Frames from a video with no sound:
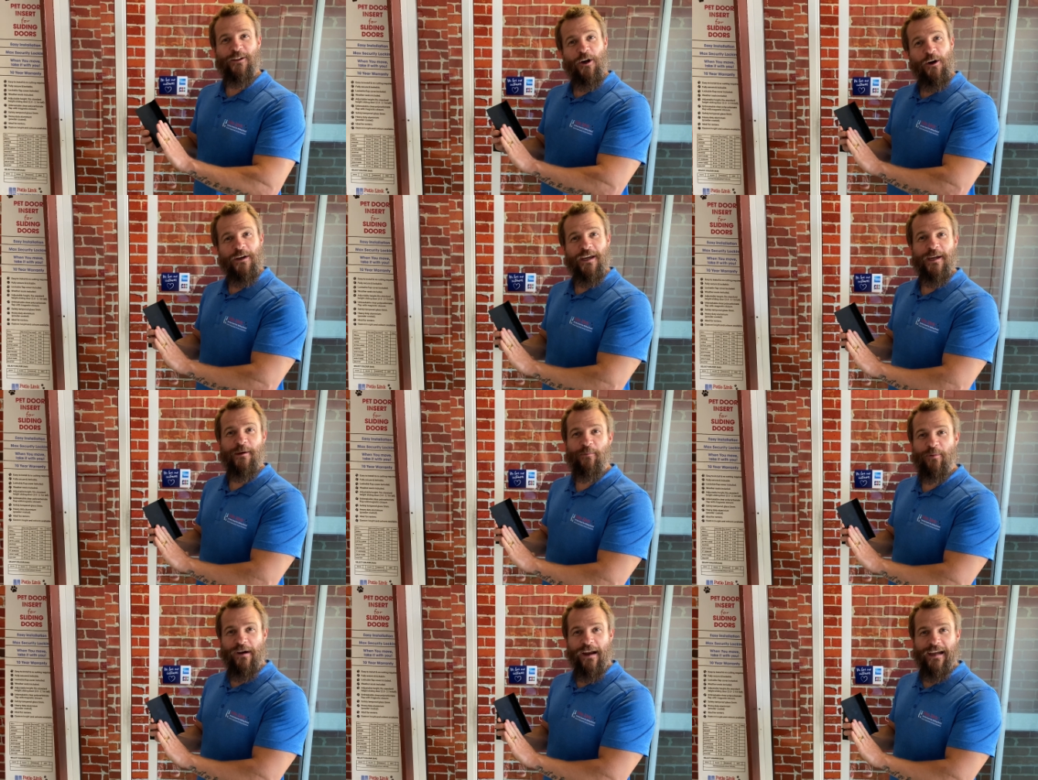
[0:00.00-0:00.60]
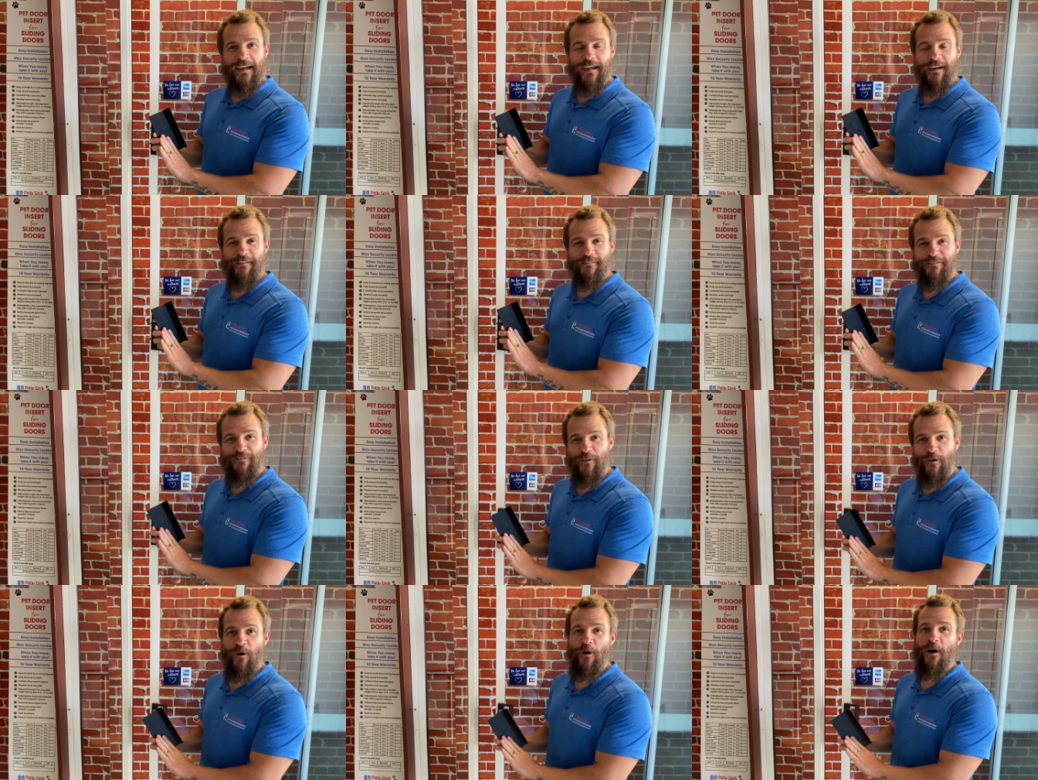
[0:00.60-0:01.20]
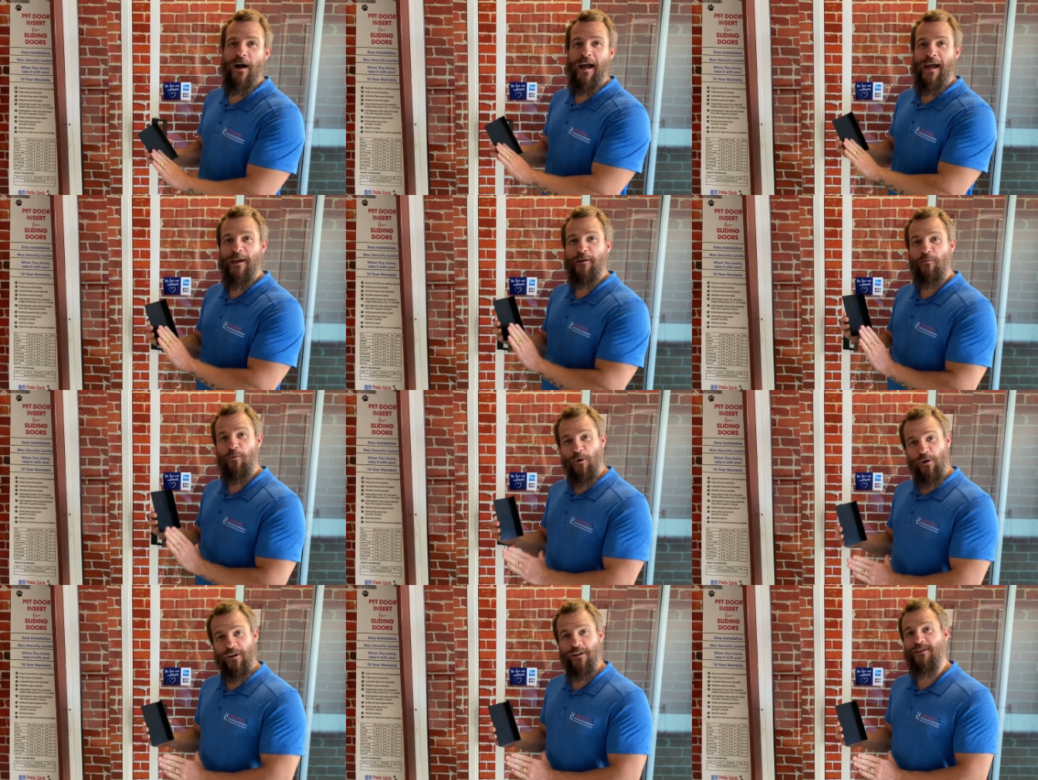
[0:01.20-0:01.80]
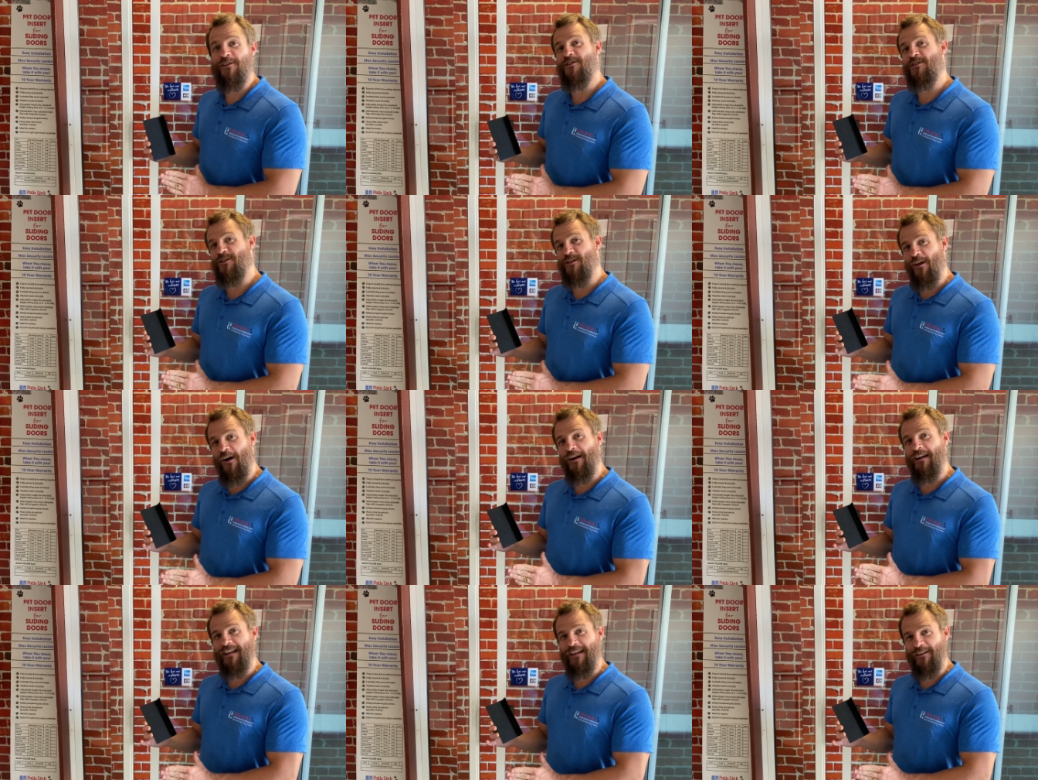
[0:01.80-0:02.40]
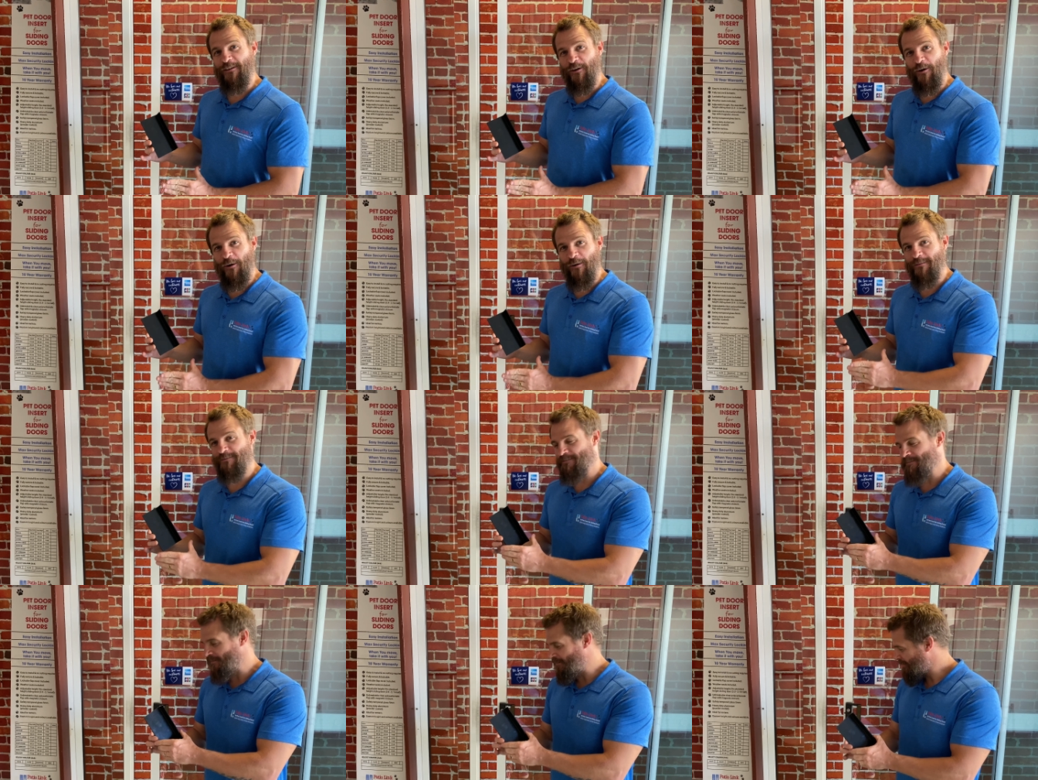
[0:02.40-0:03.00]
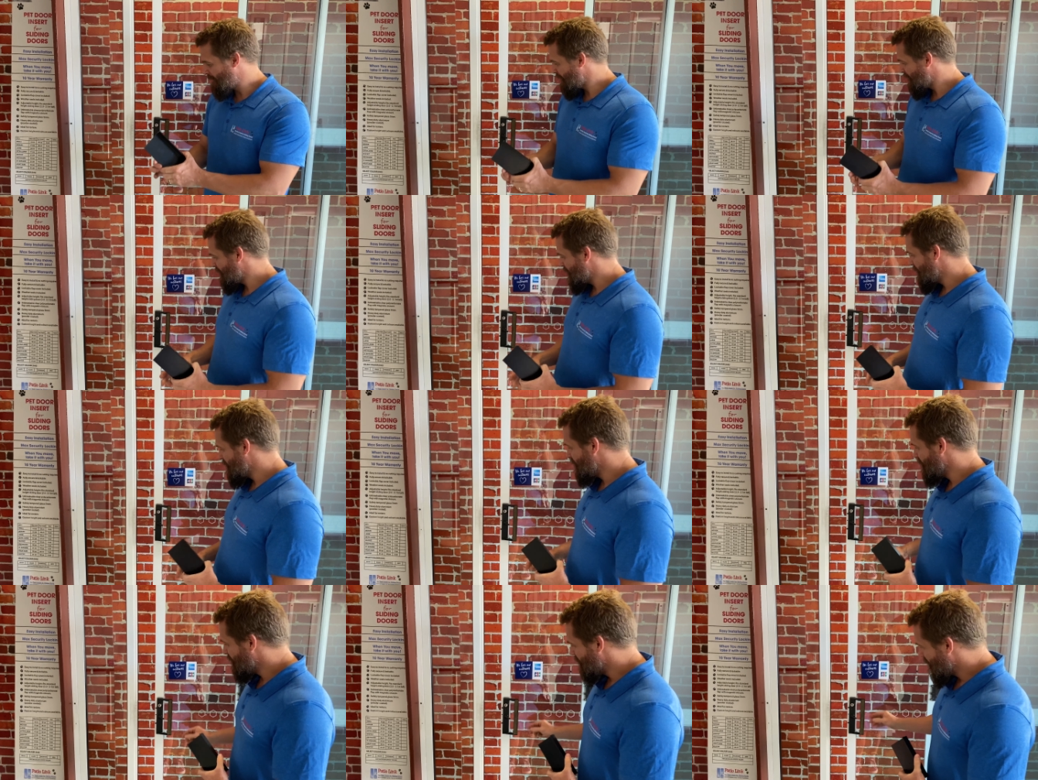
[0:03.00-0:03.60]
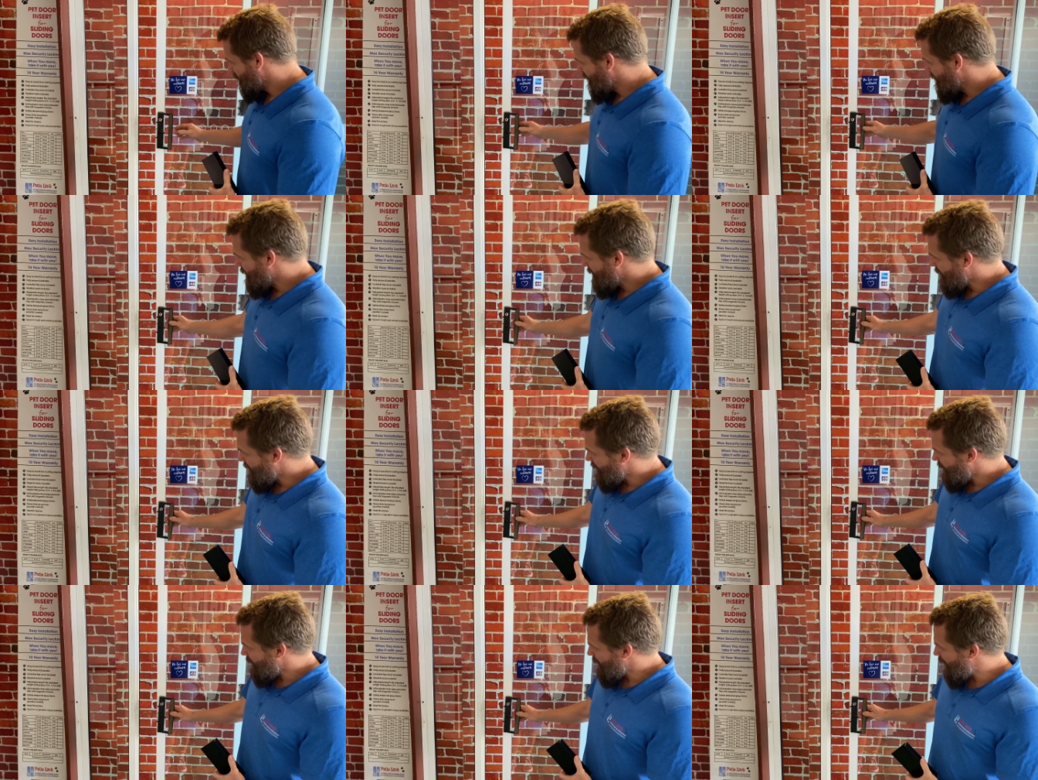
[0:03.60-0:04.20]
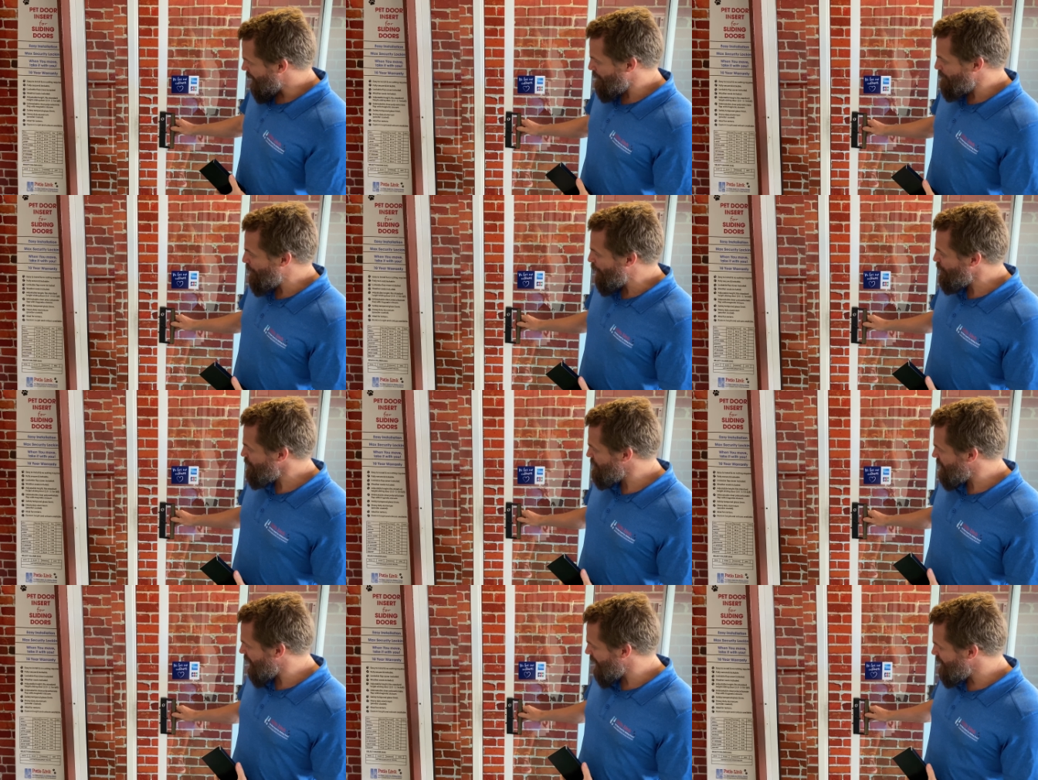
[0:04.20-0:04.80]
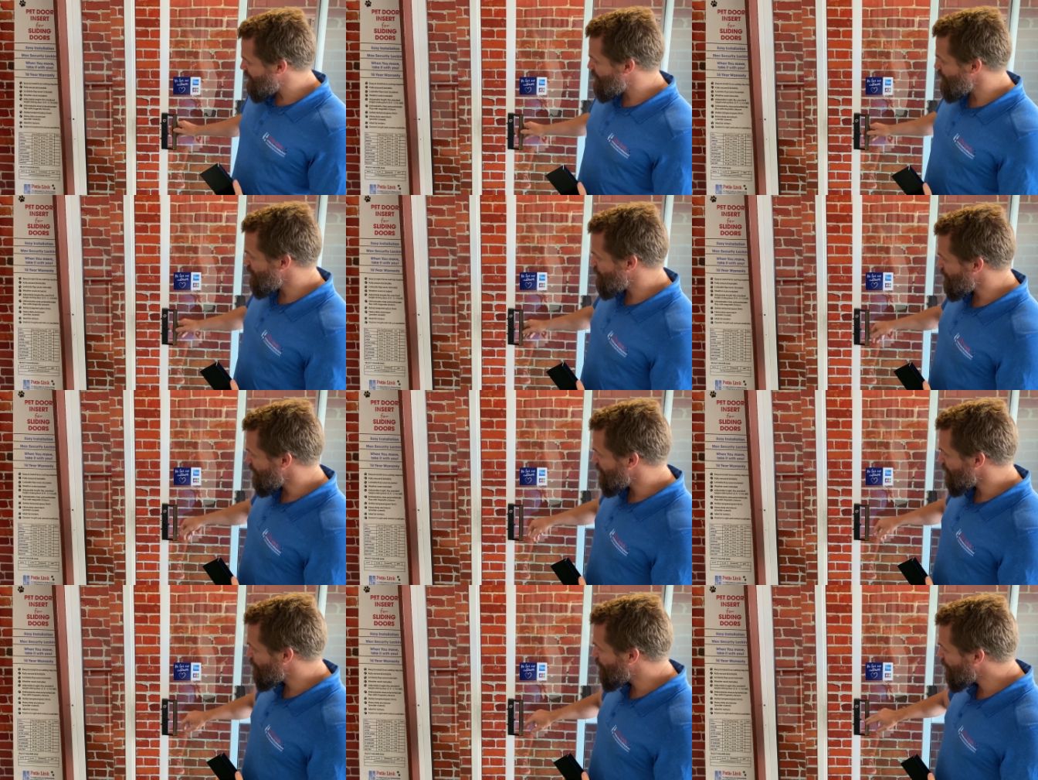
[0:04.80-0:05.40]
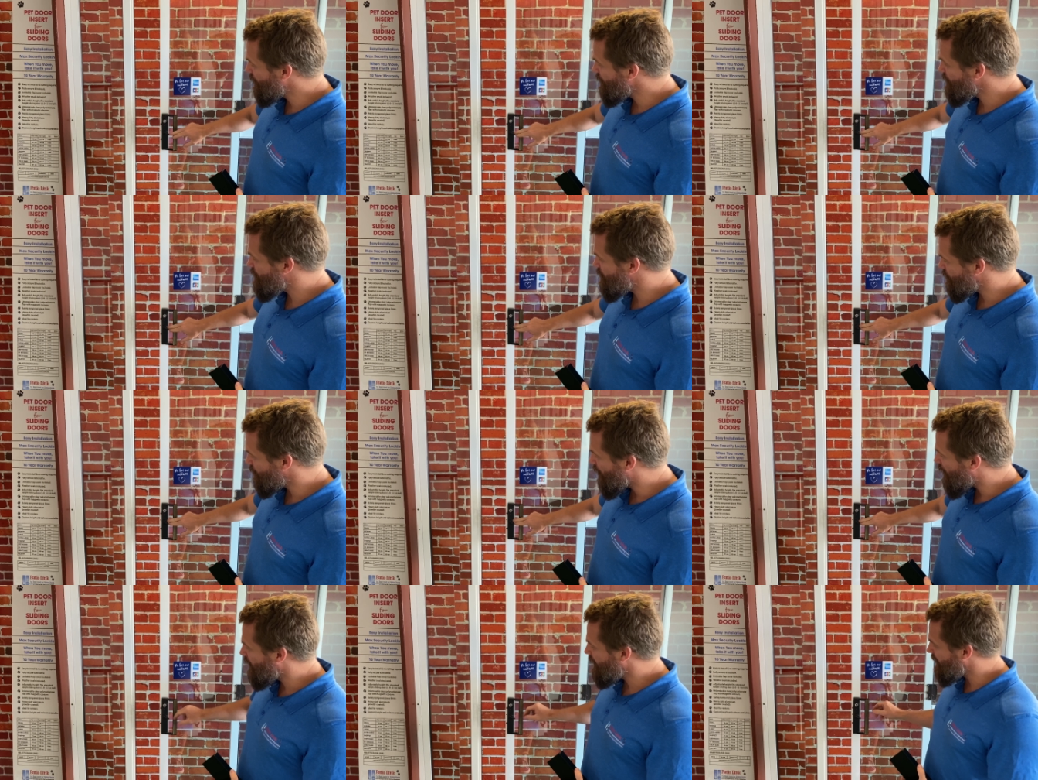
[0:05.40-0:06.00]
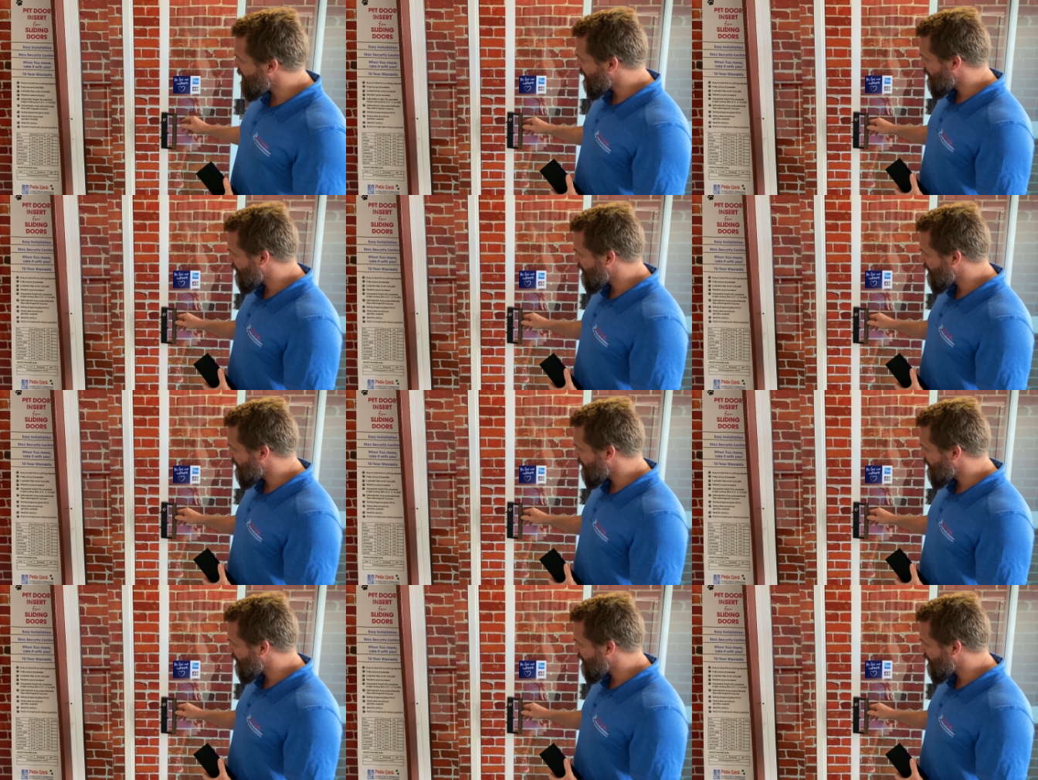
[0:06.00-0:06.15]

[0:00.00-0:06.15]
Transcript: locking bracket for a wooden sliding door. Now in most cases with a wooden sliding